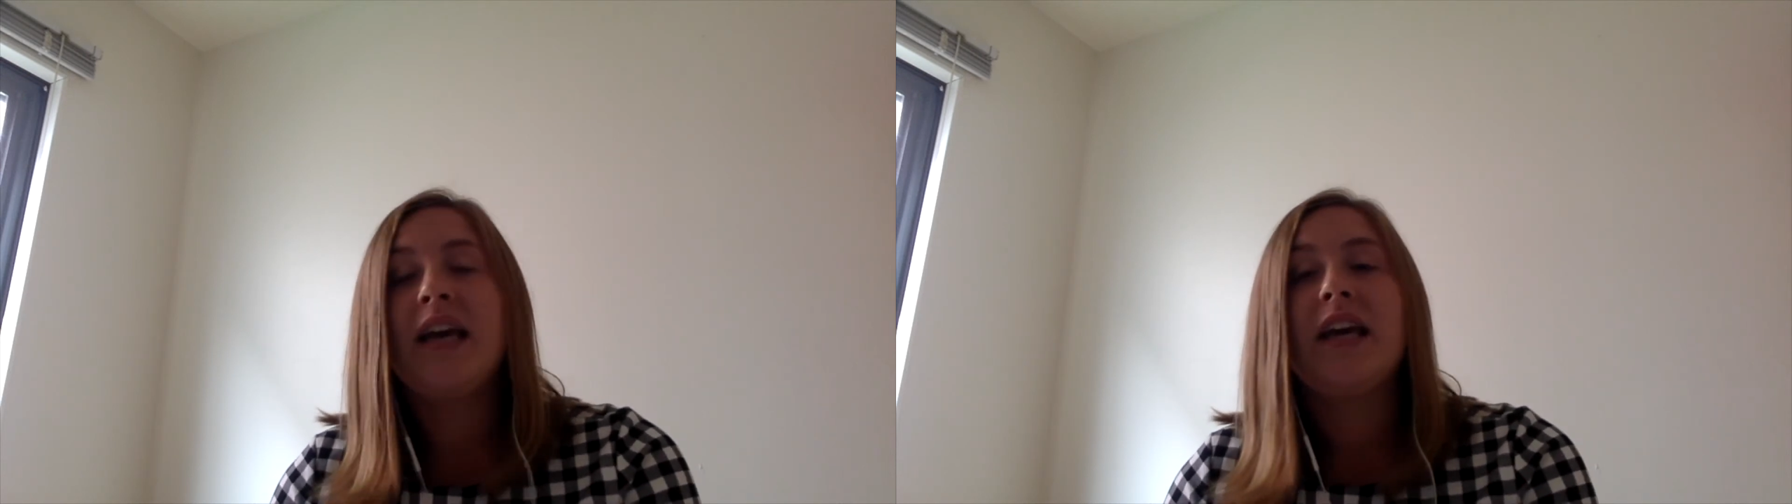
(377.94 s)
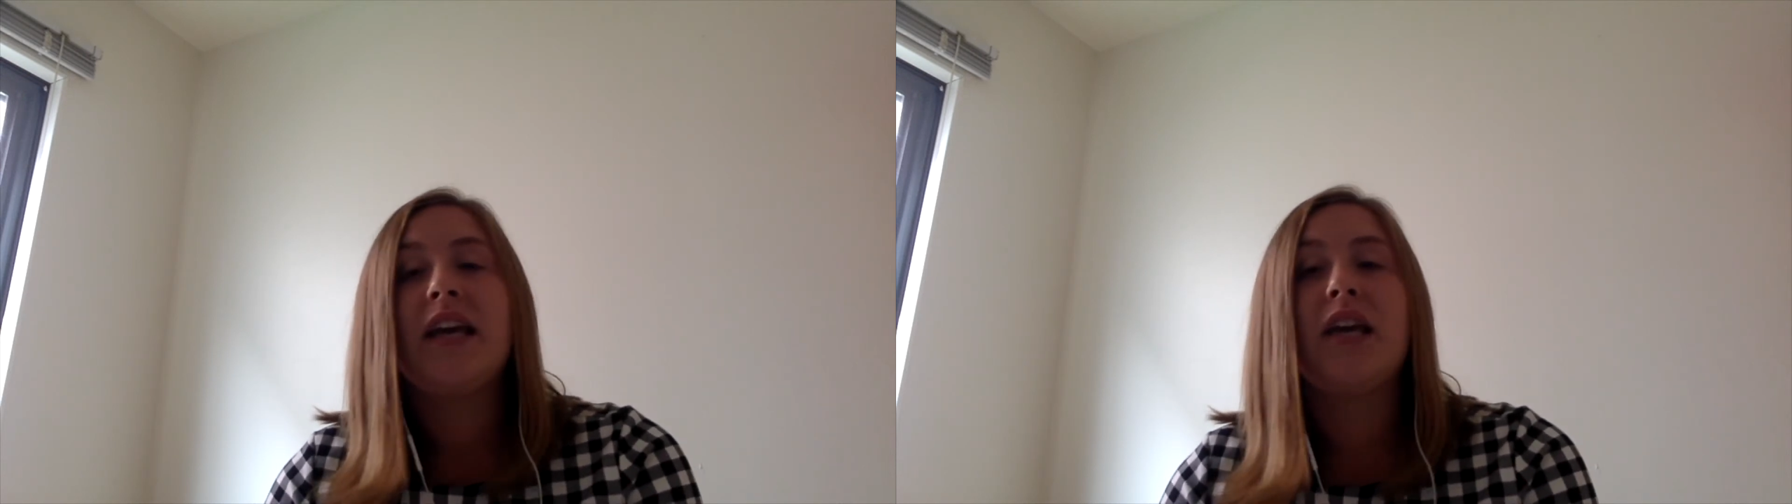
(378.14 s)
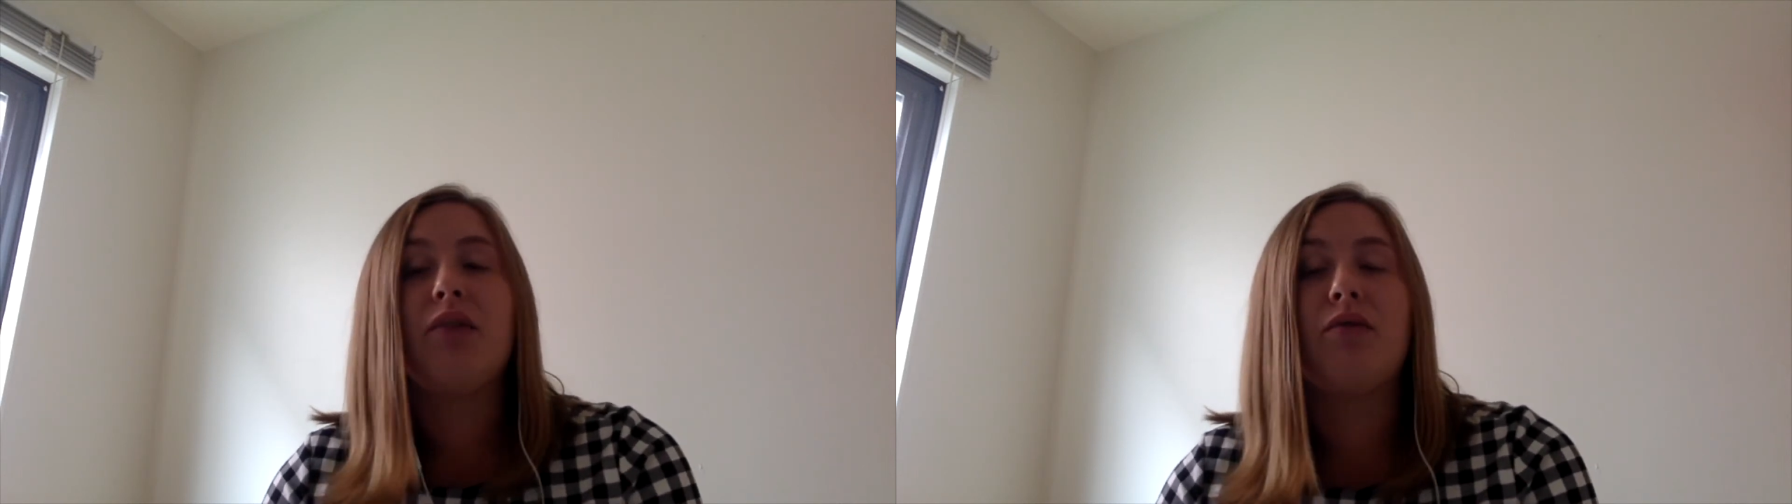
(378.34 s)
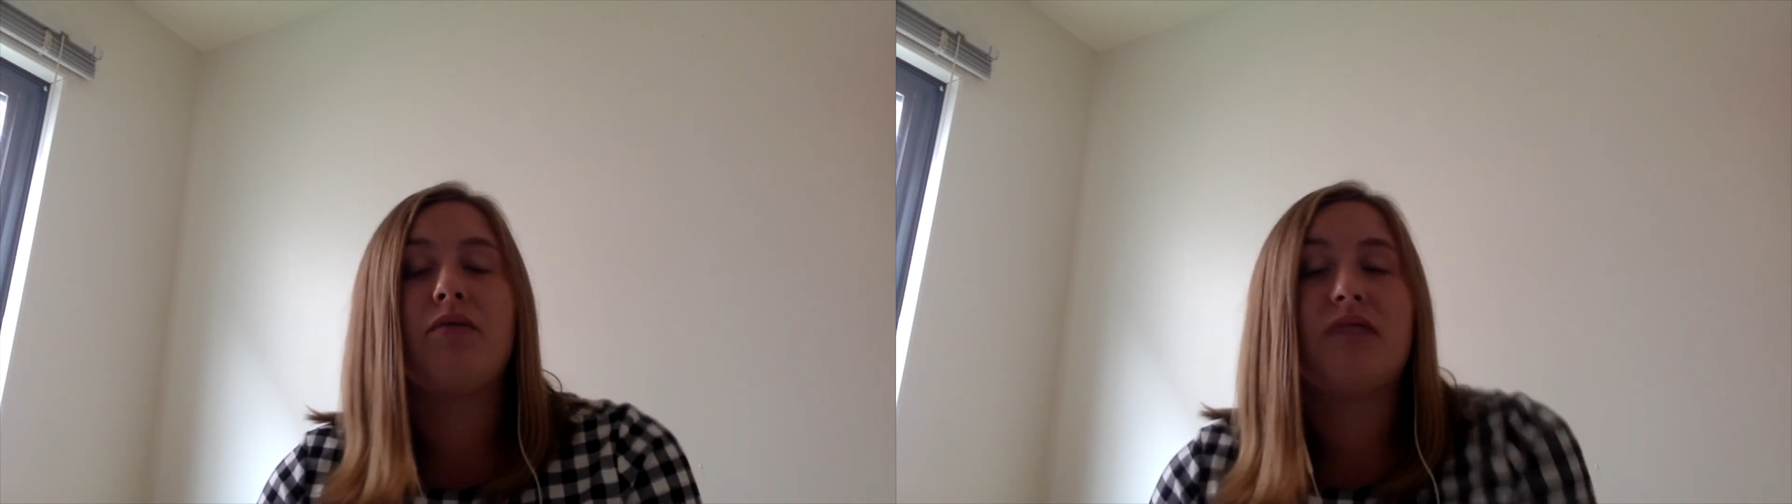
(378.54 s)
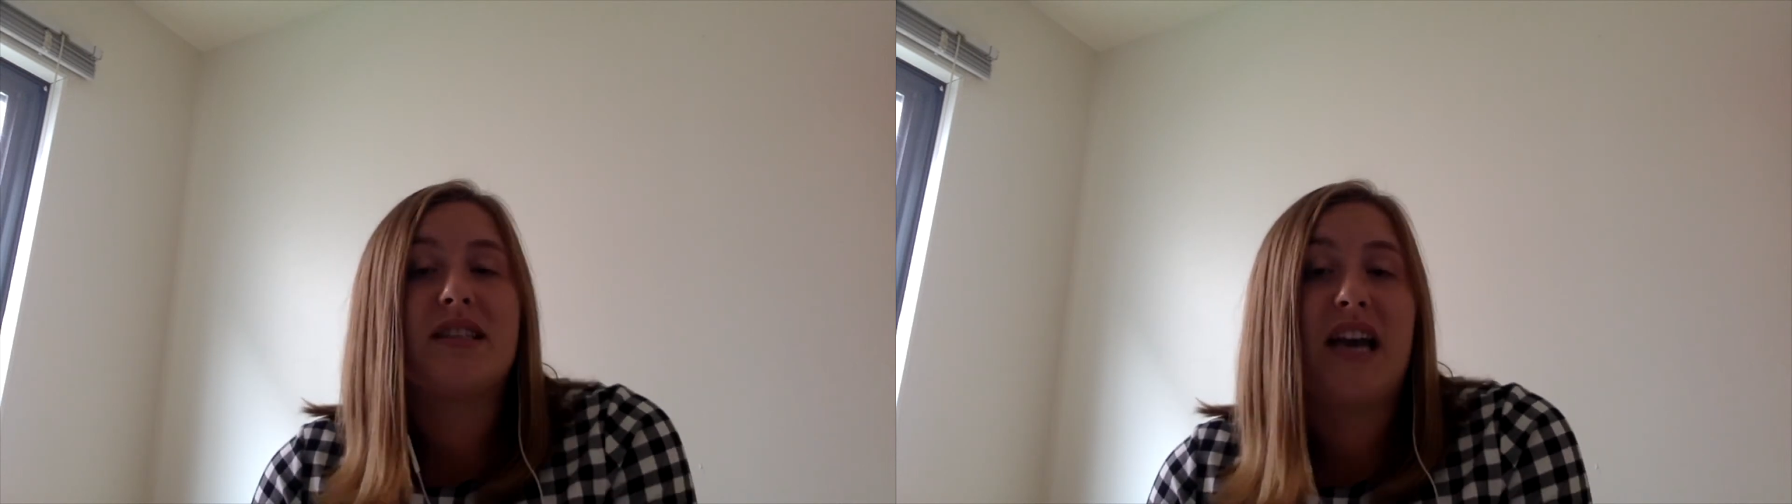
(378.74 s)
He
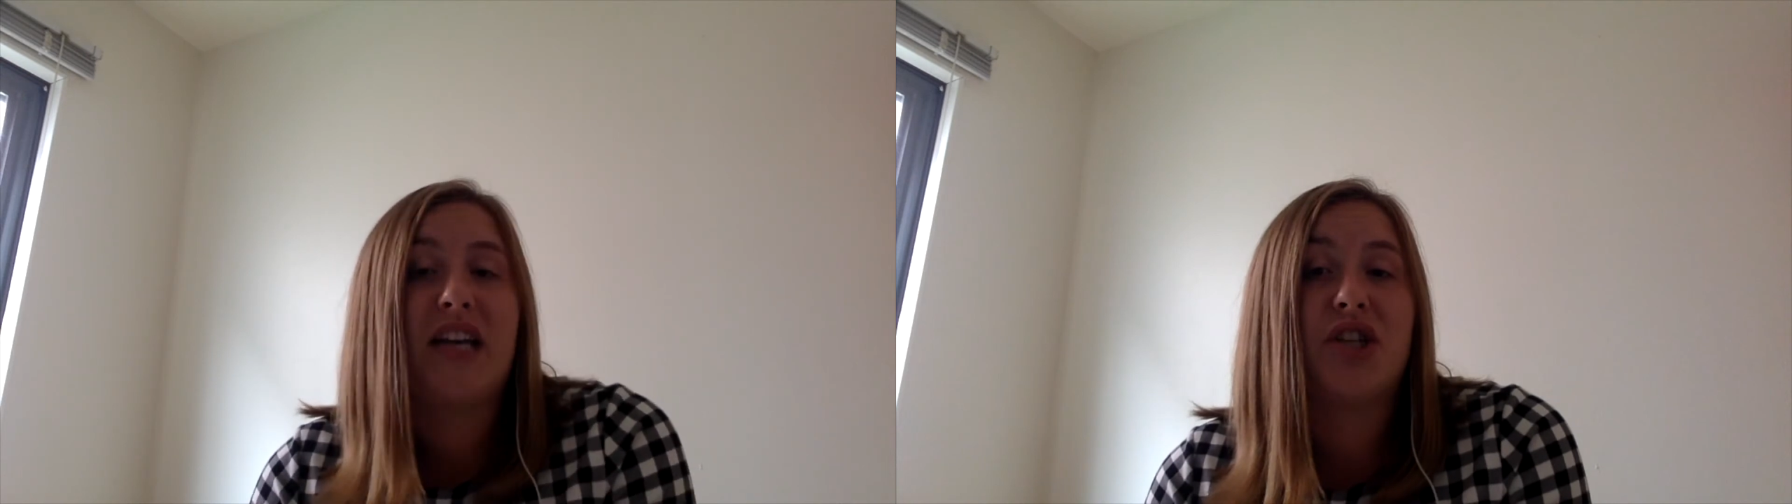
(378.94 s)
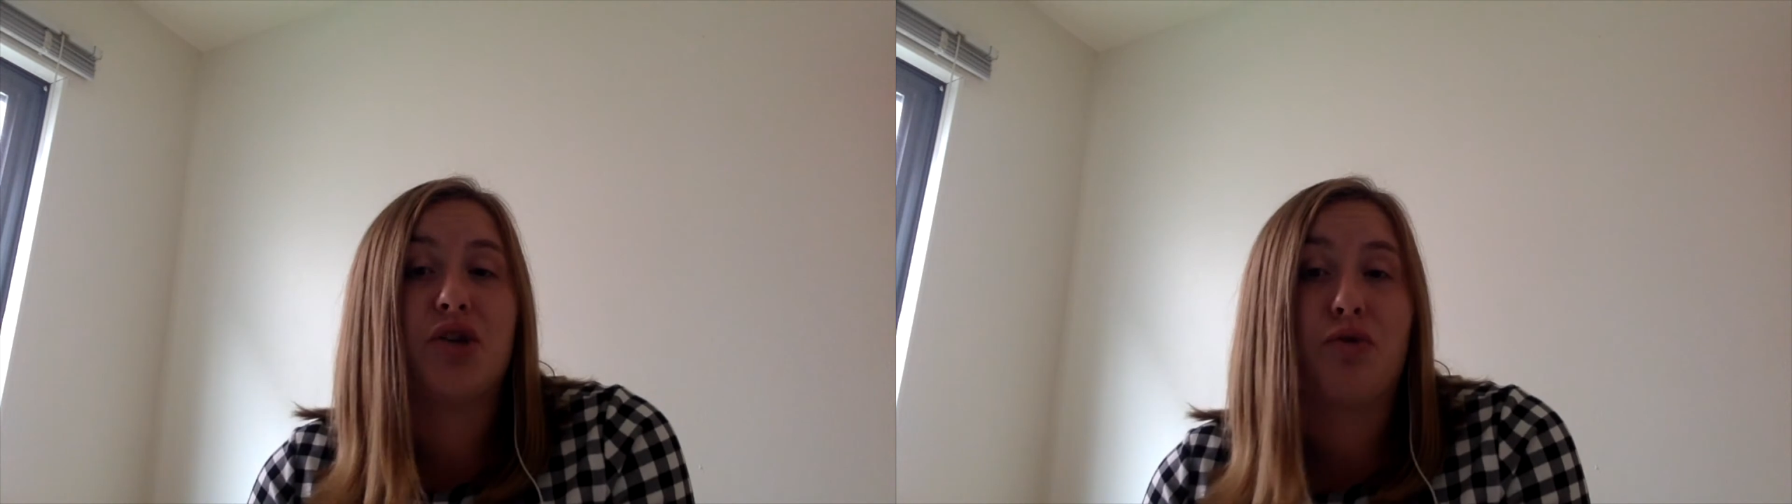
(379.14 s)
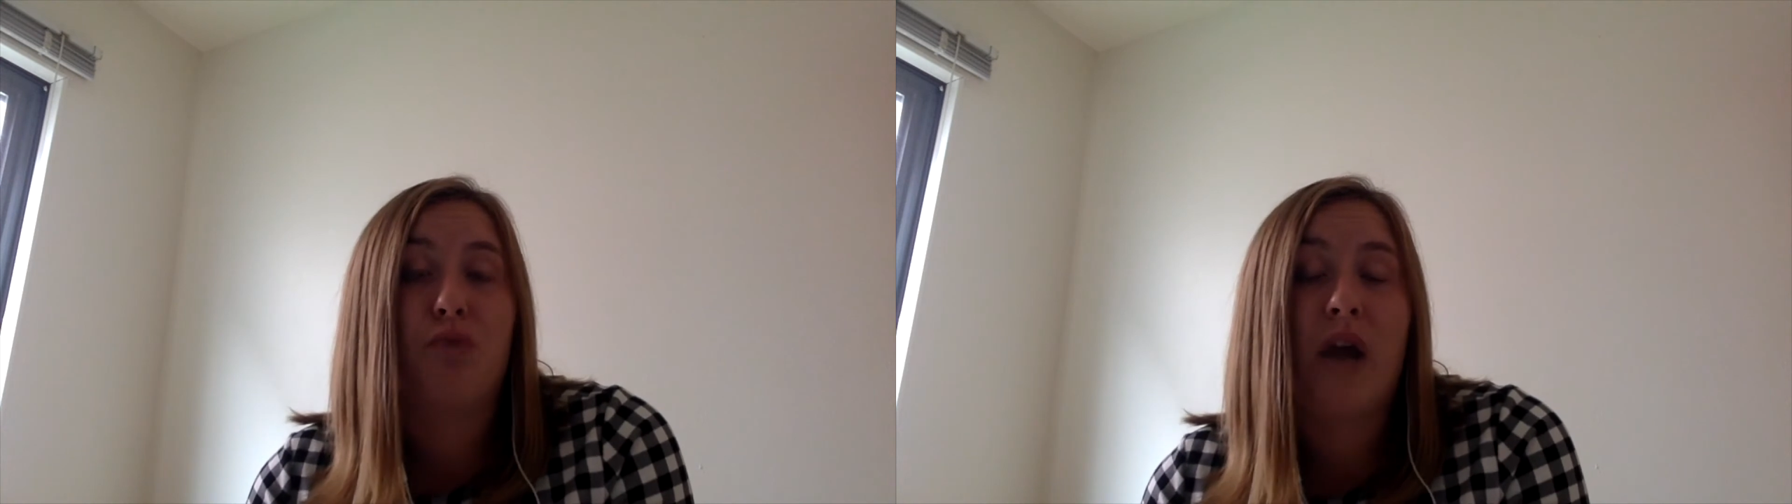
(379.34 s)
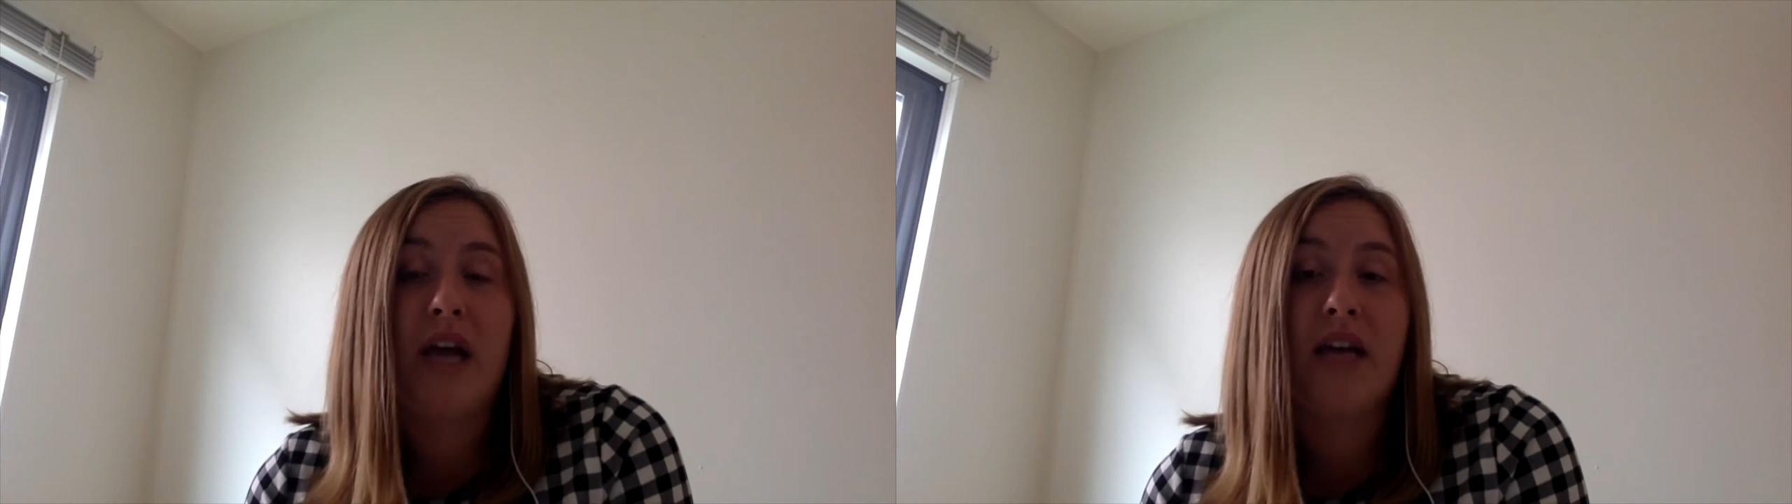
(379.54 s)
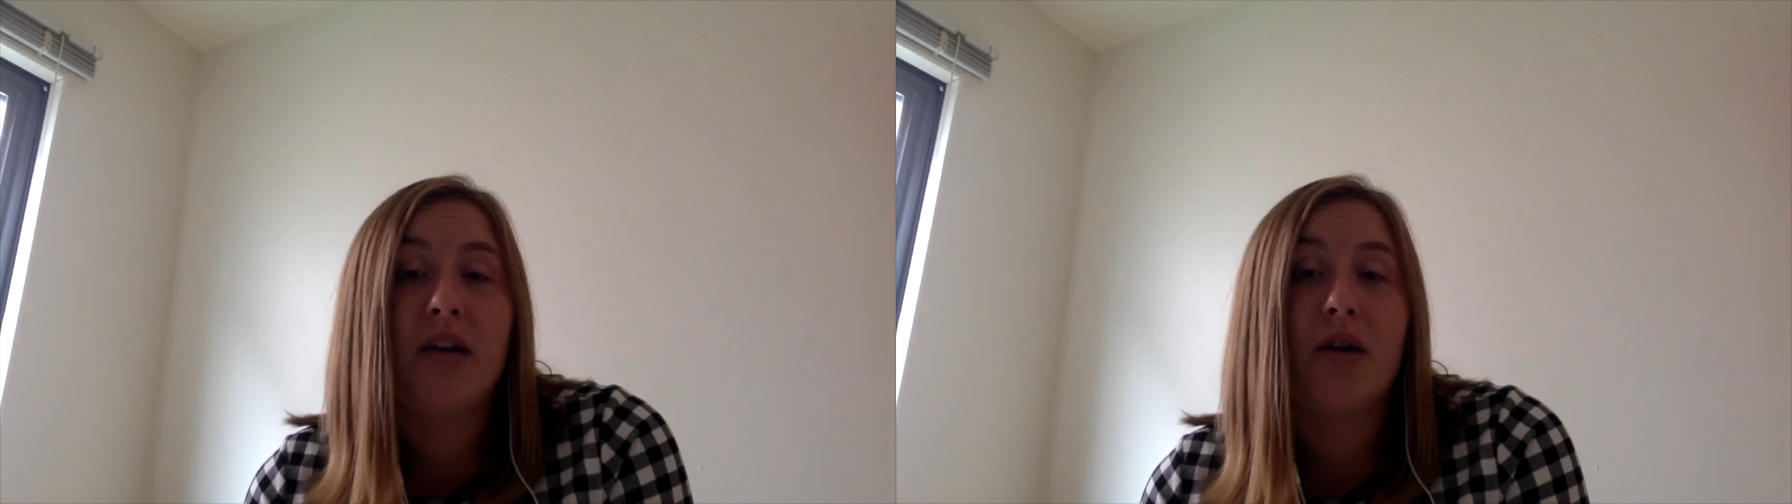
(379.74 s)
decided to write